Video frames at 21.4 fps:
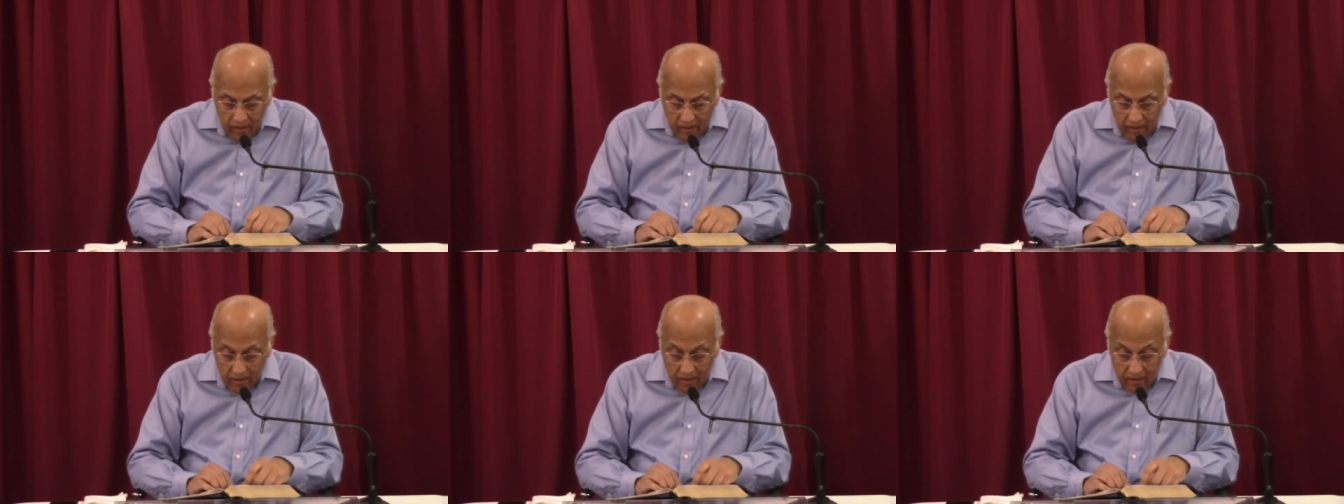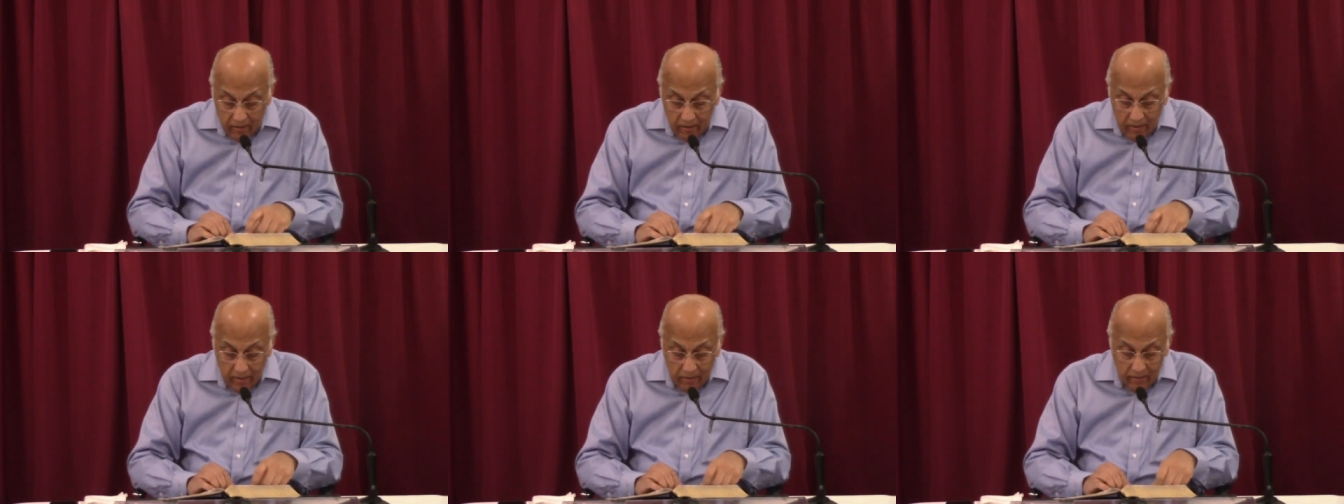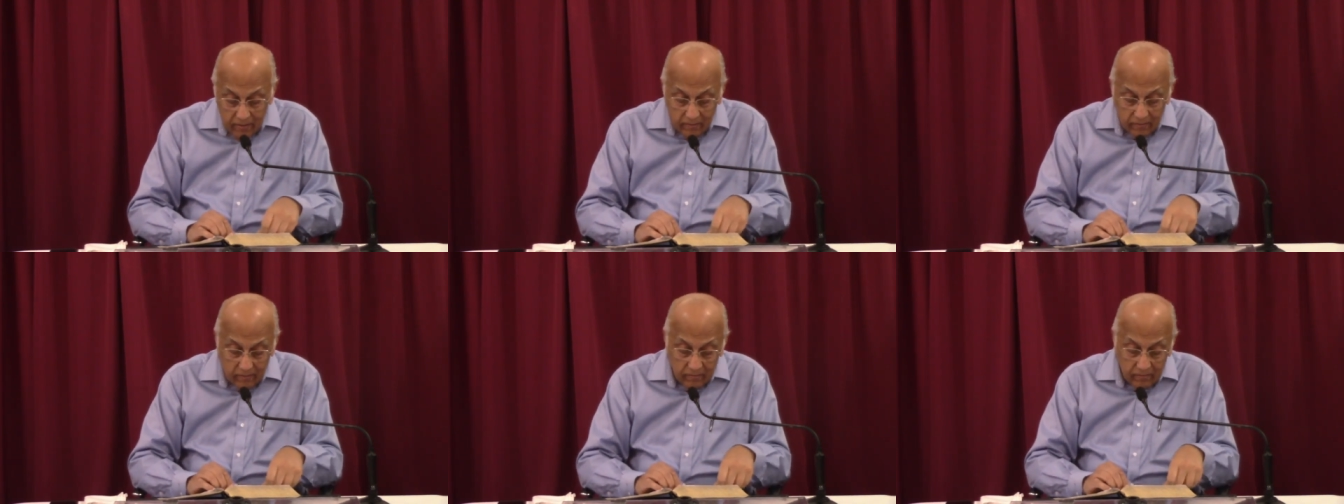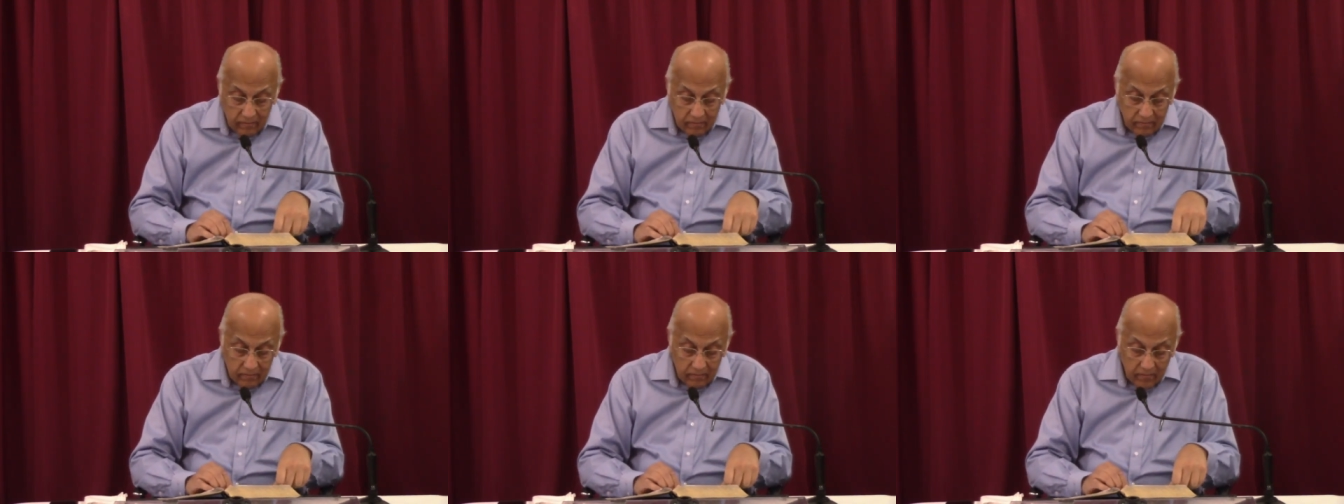And
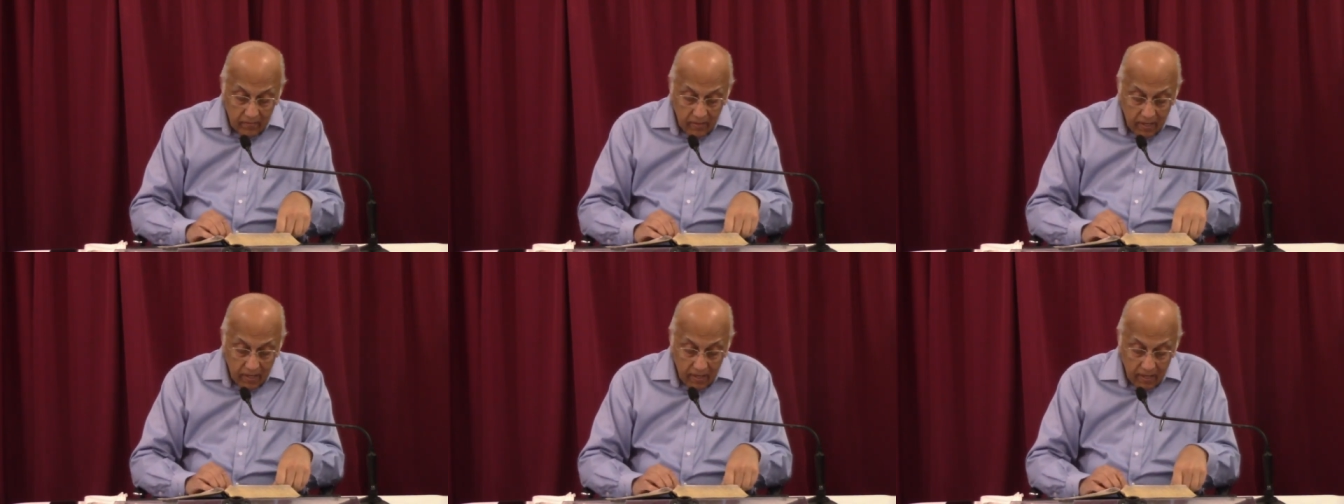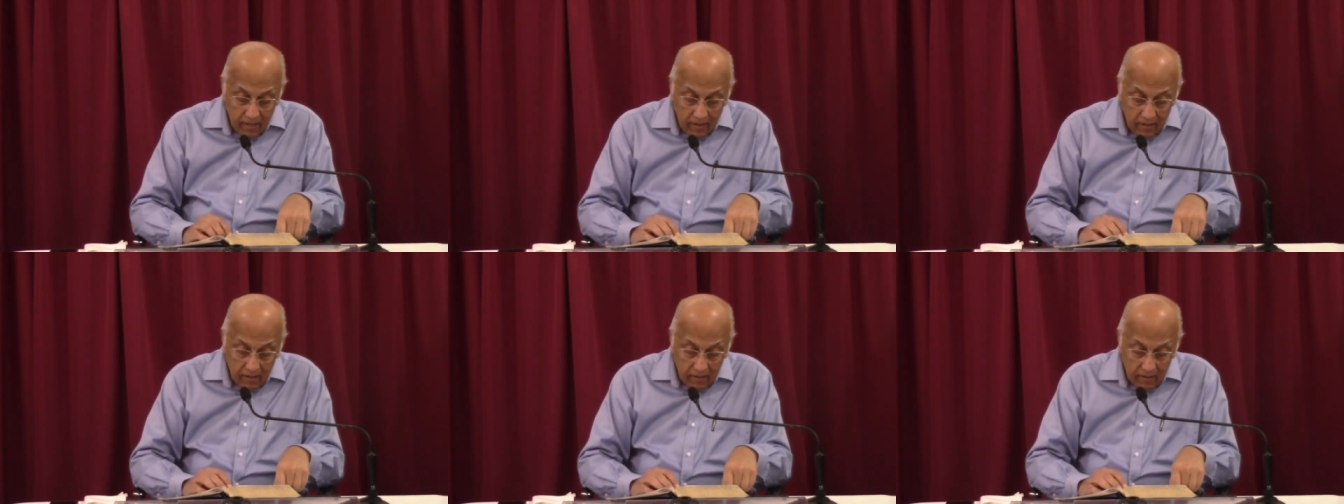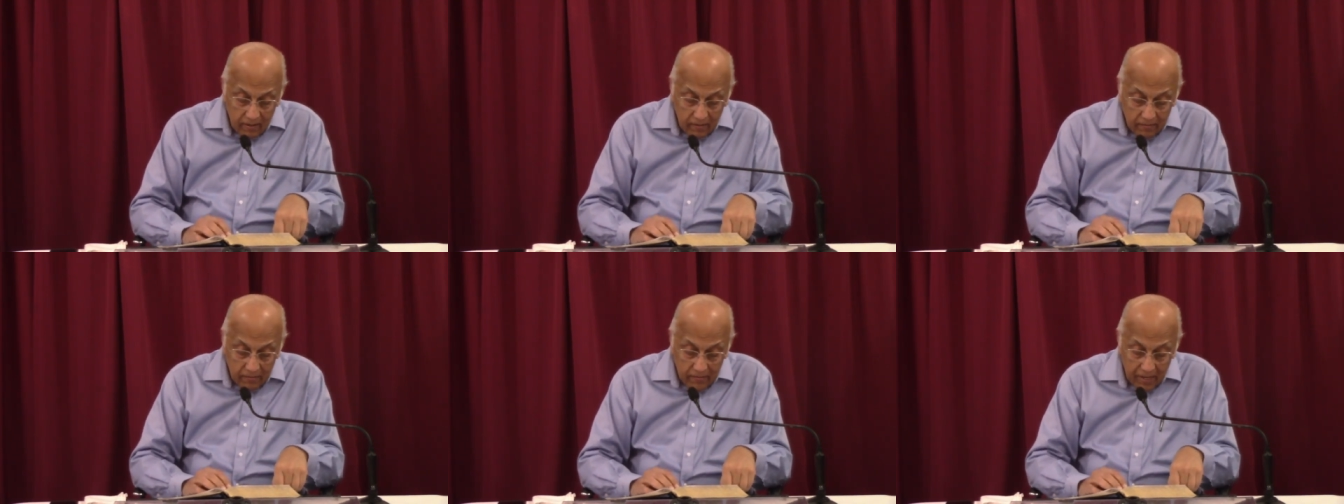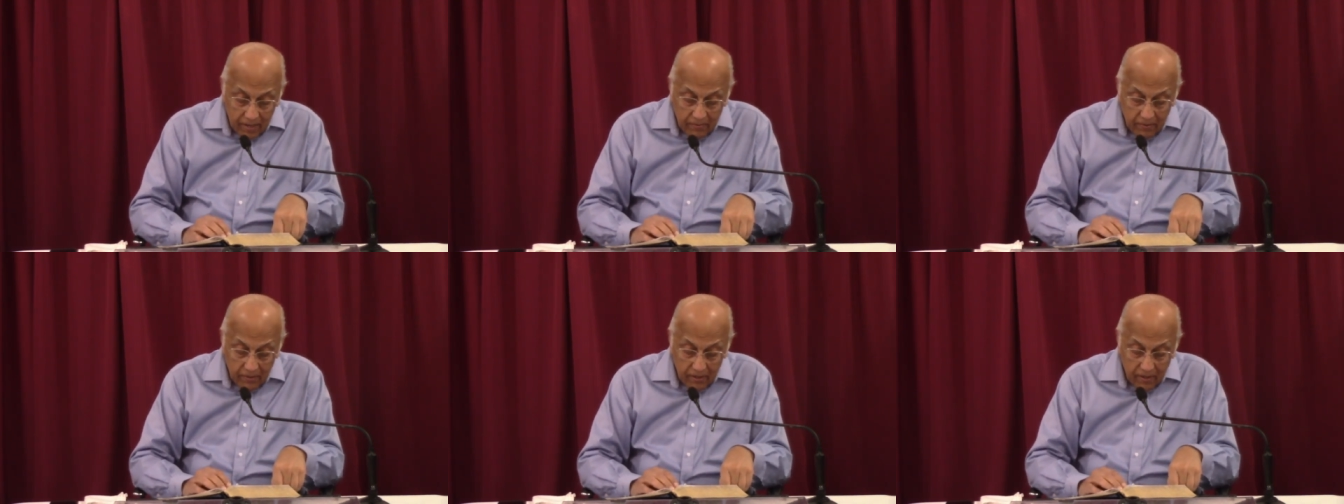
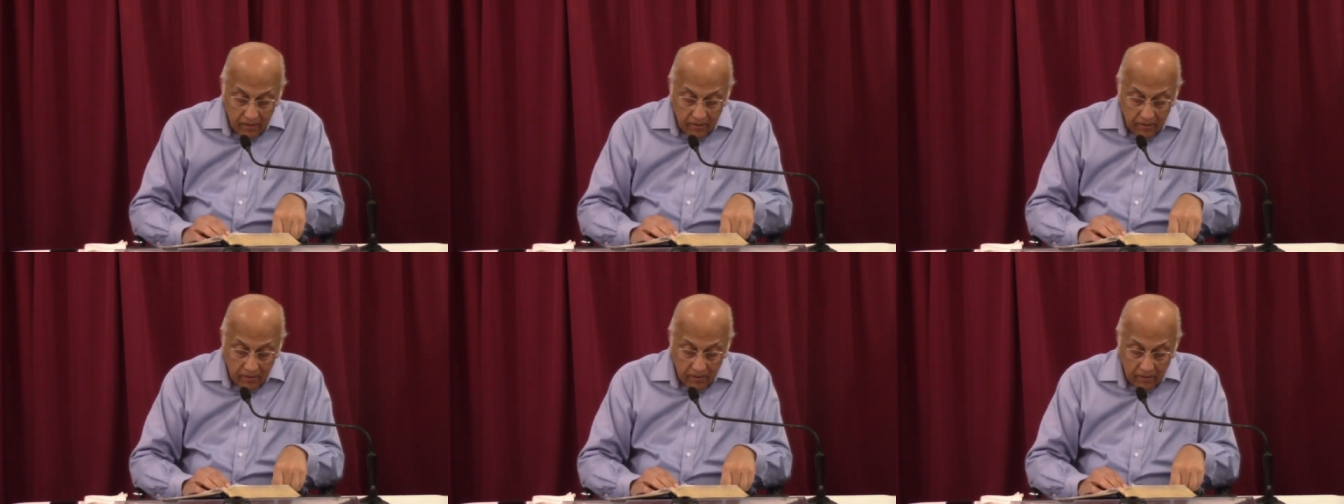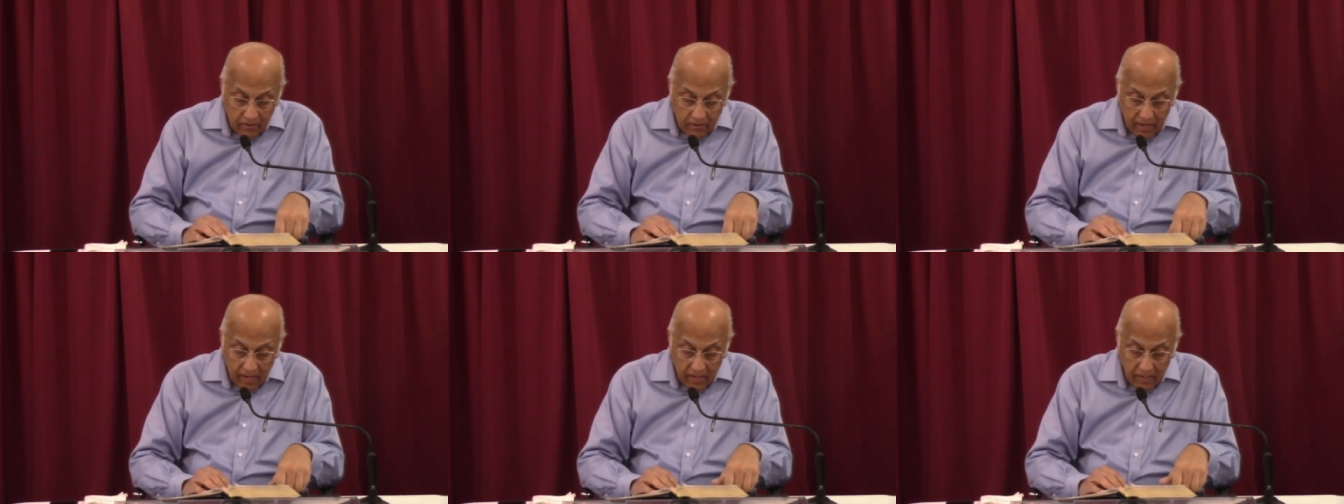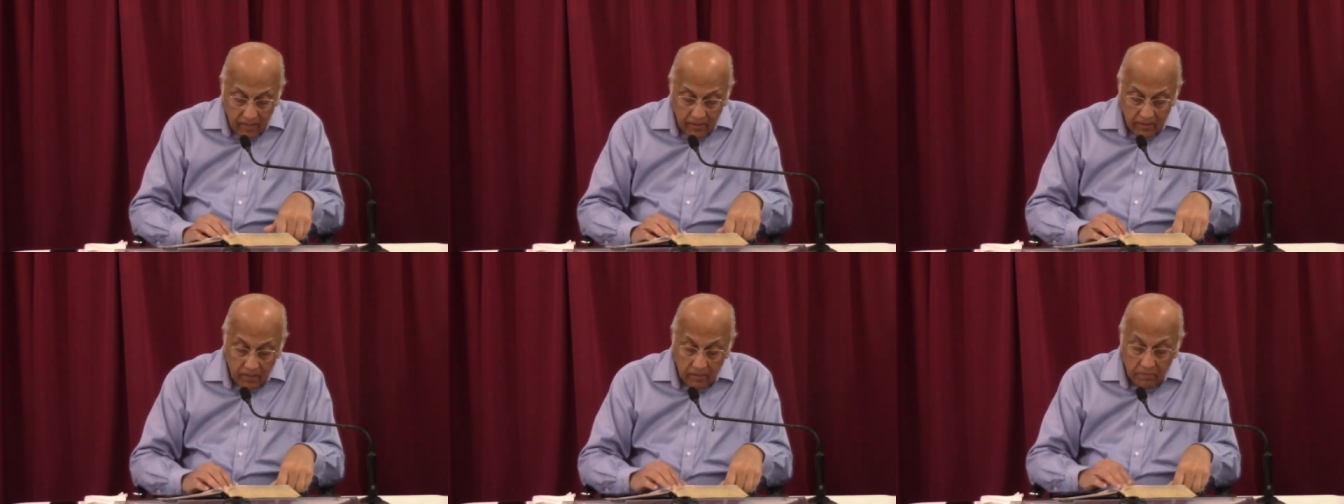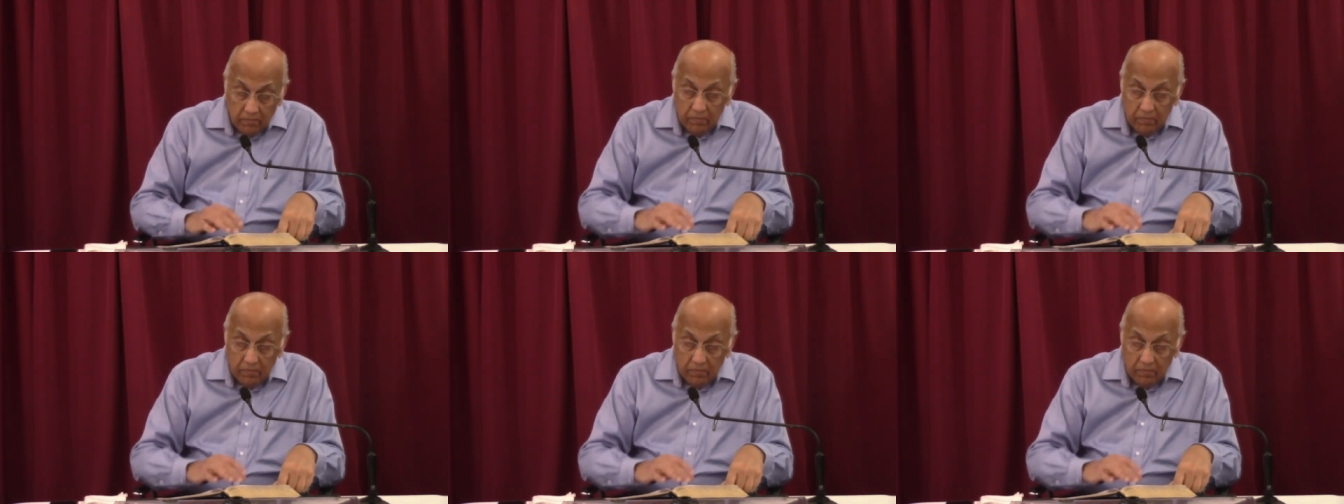Babylon the Great is the